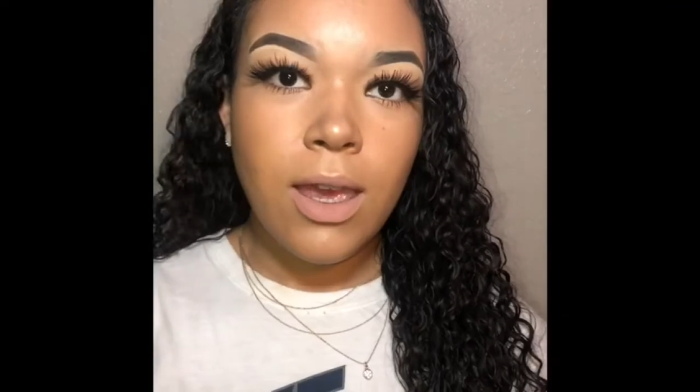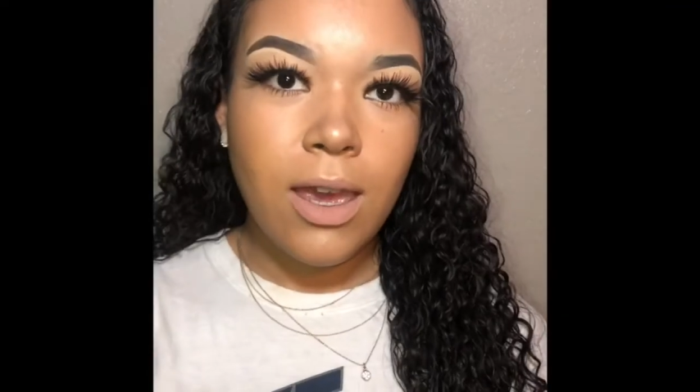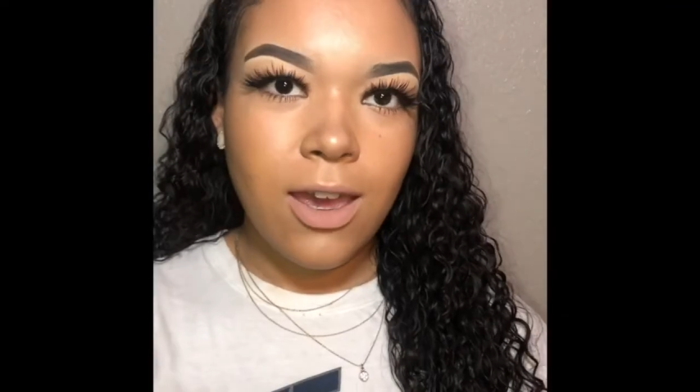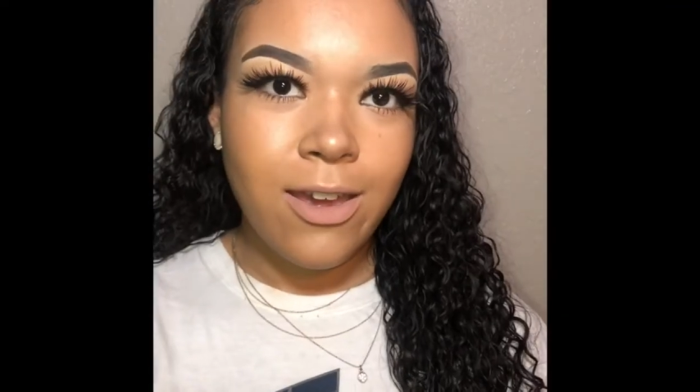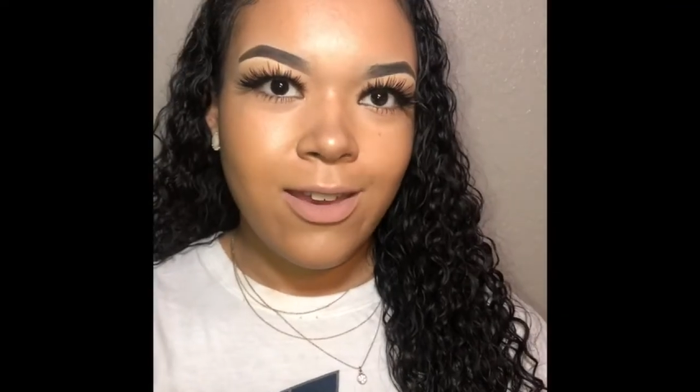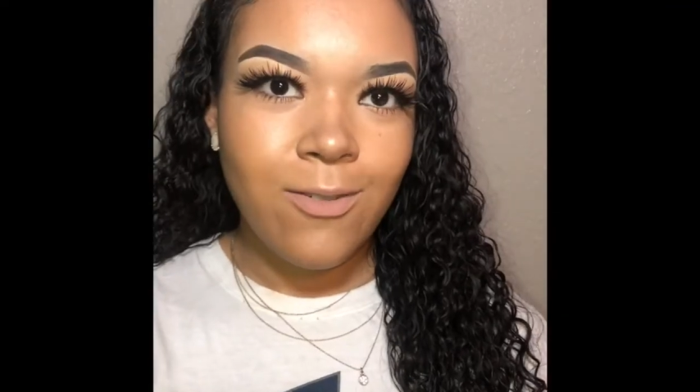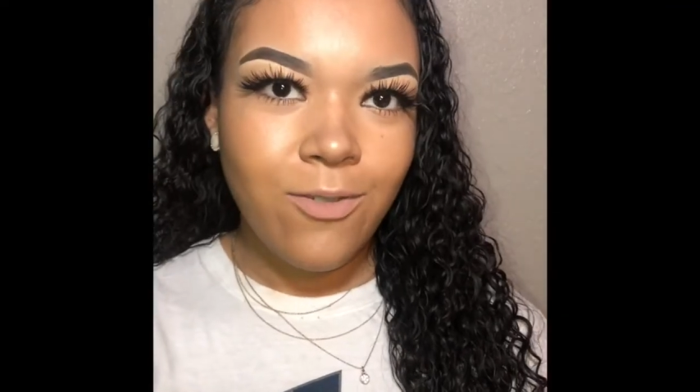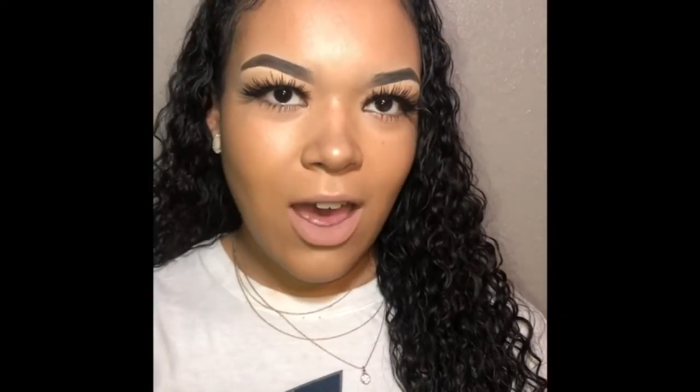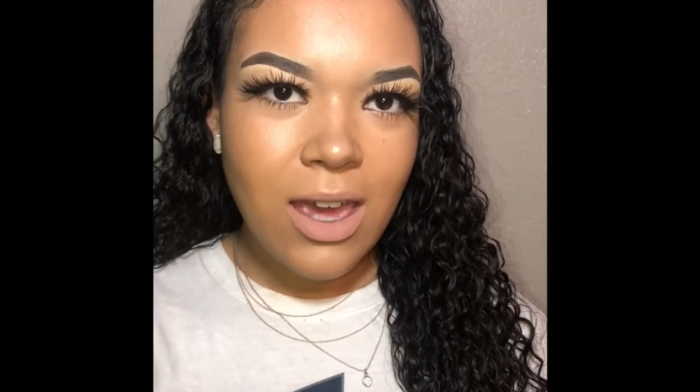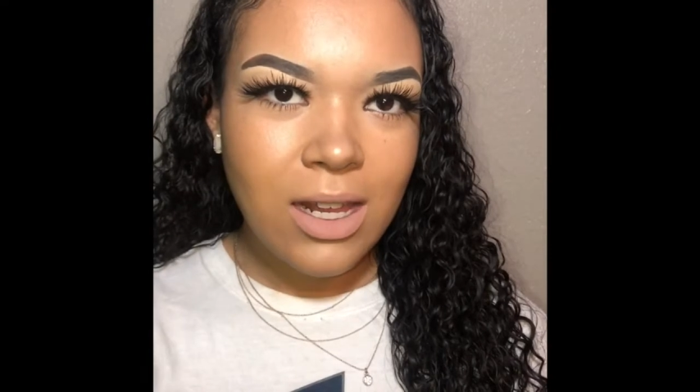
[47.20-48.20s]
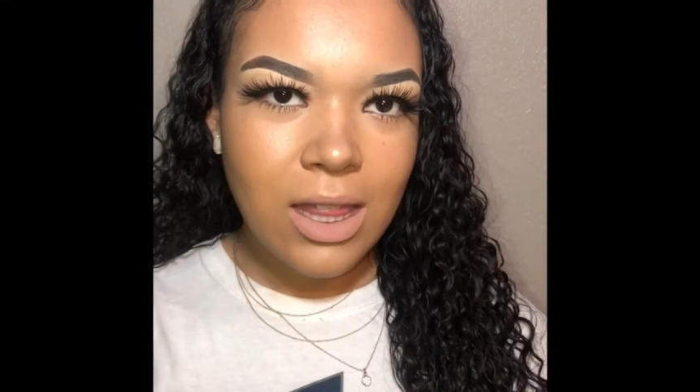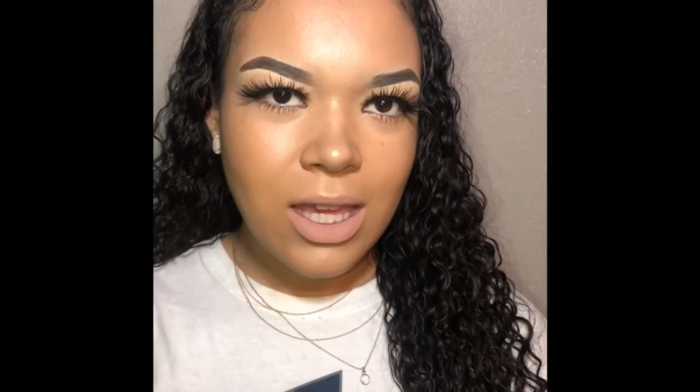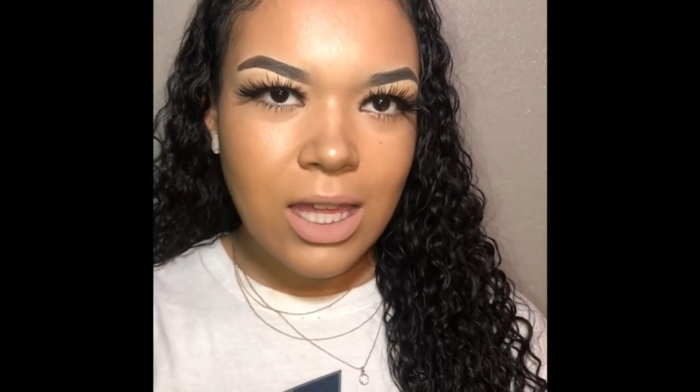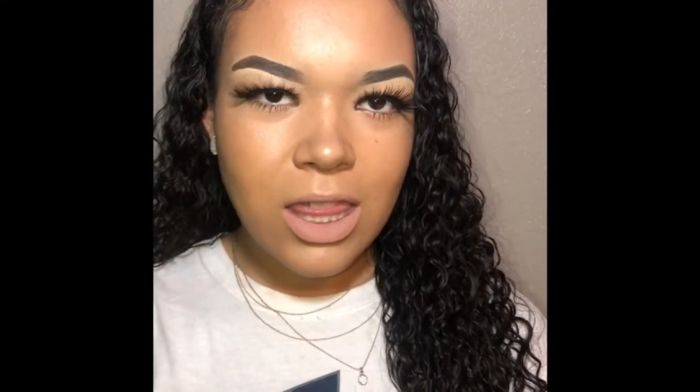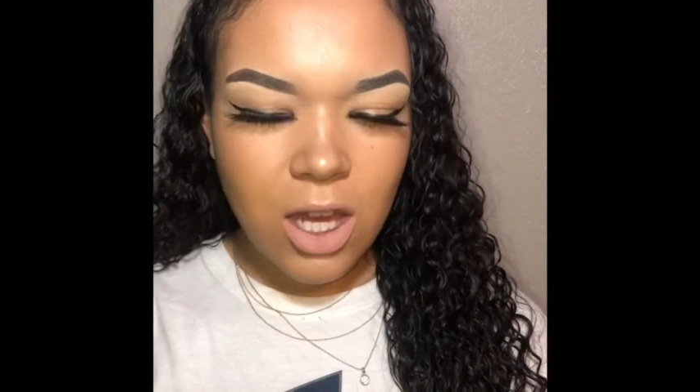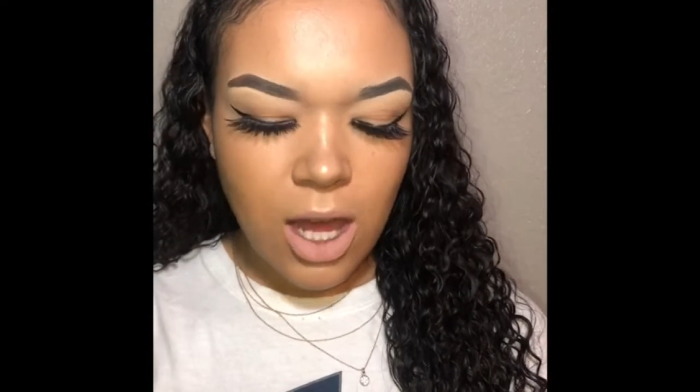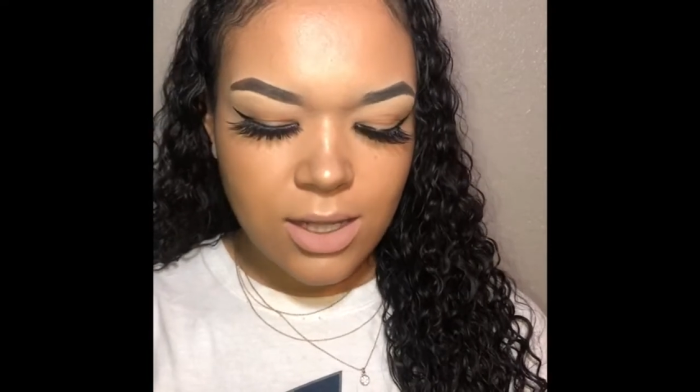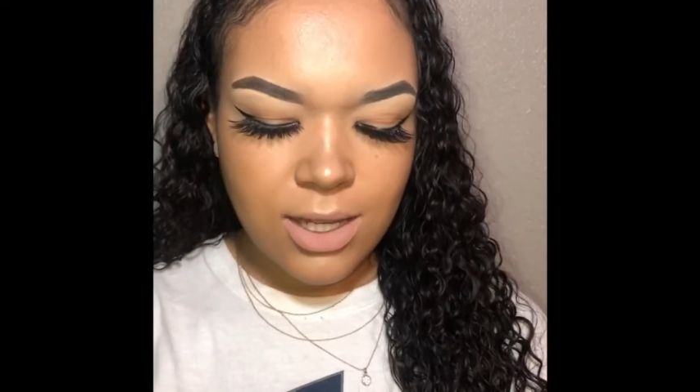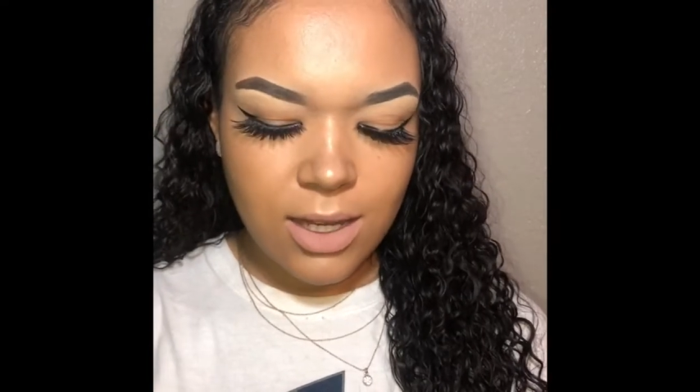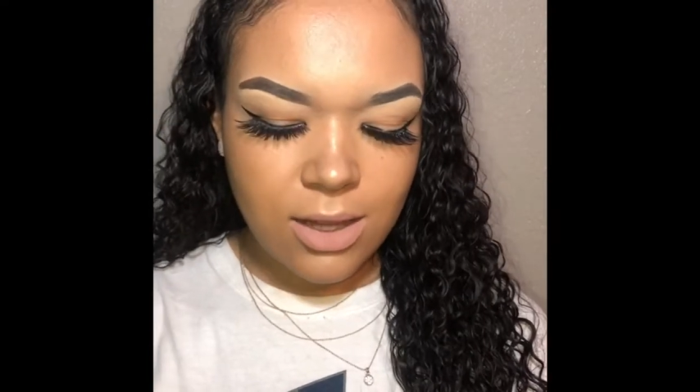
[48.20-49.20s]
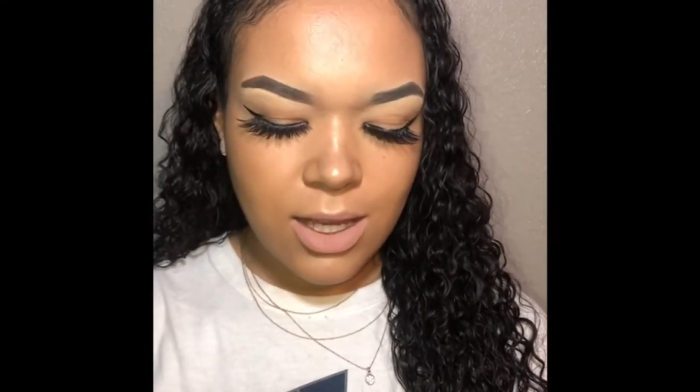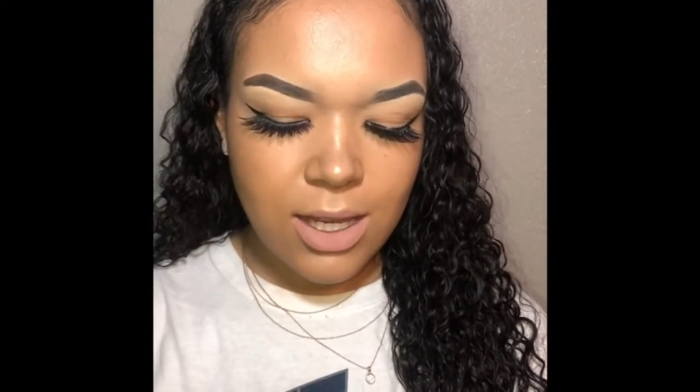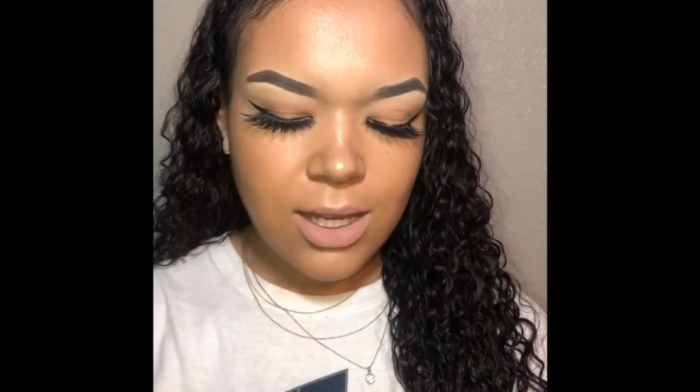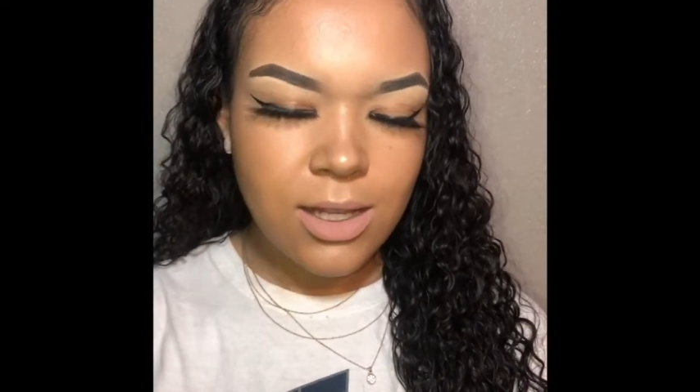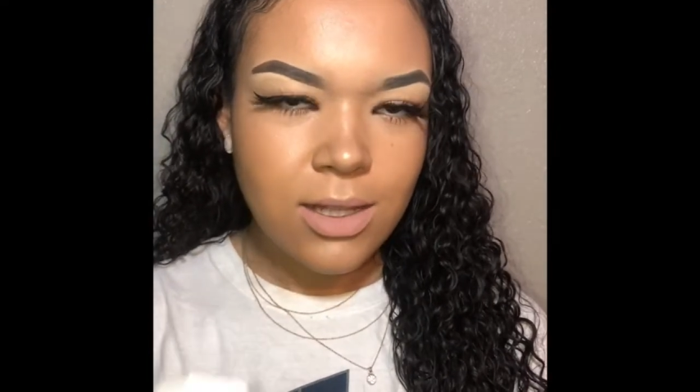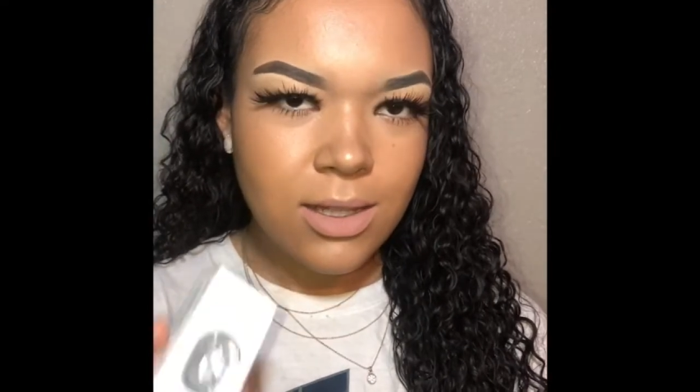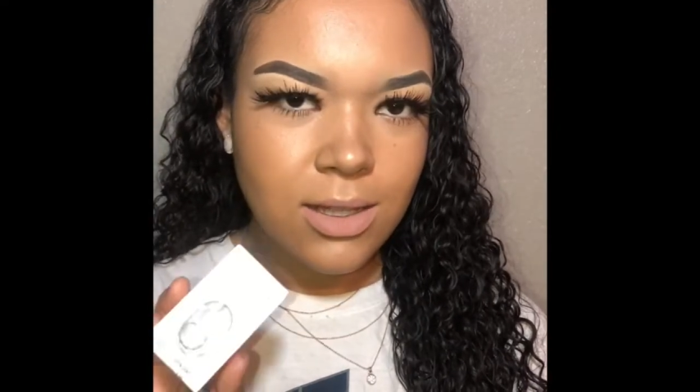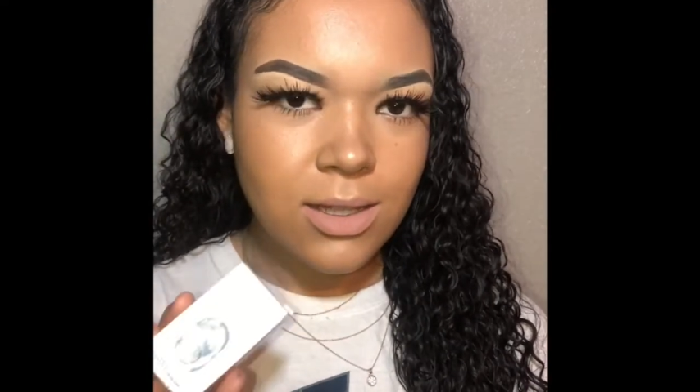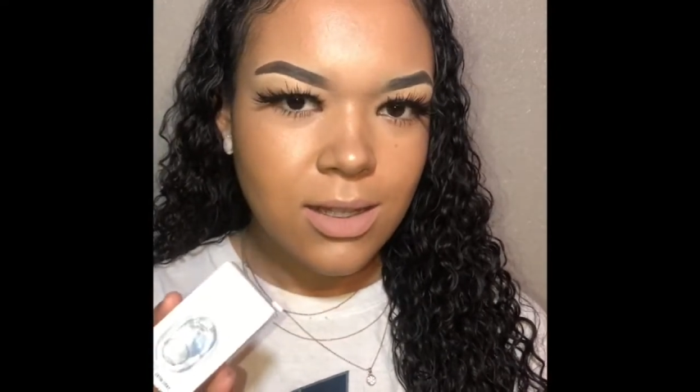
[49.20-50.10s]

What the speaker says: And finally, the contact lens.